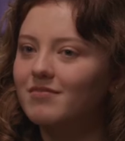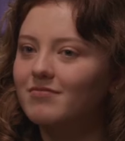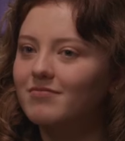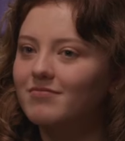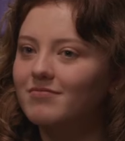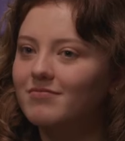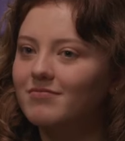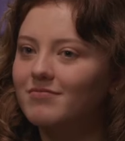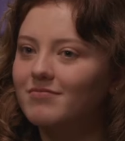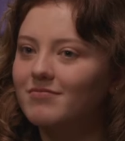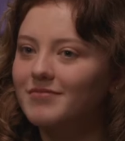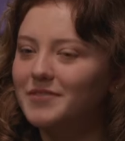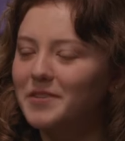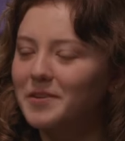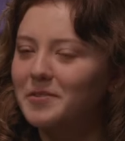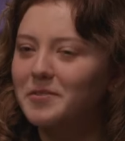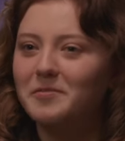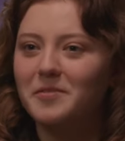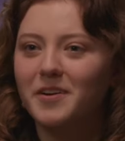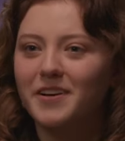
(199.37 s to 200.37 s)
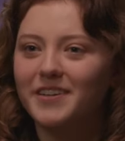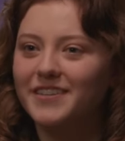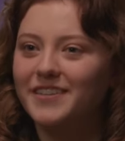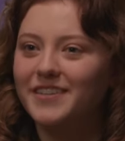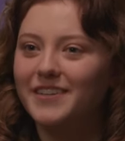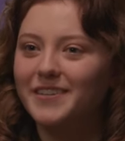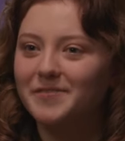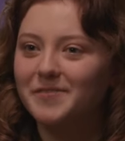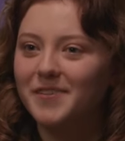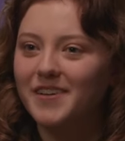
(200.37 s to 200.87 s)
Yeah. You were in
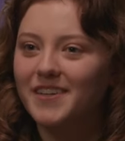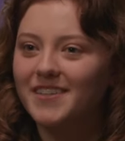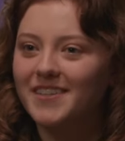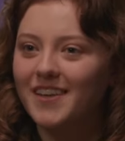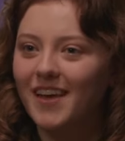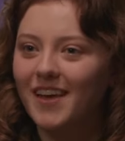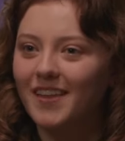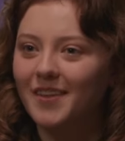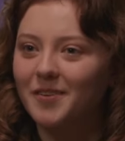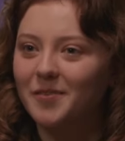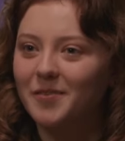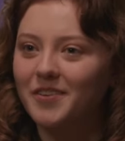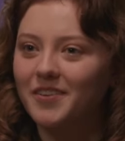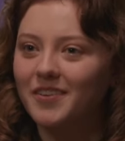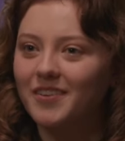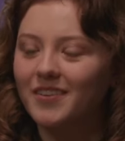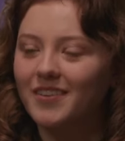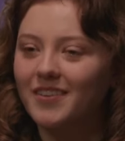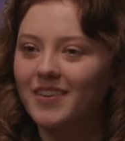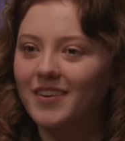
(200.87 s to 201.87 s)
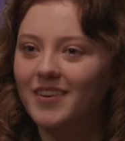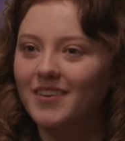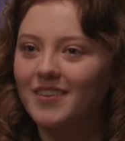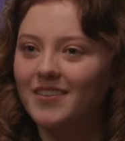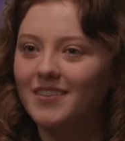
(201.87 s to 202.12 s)
Washington? What exactly were you doing there?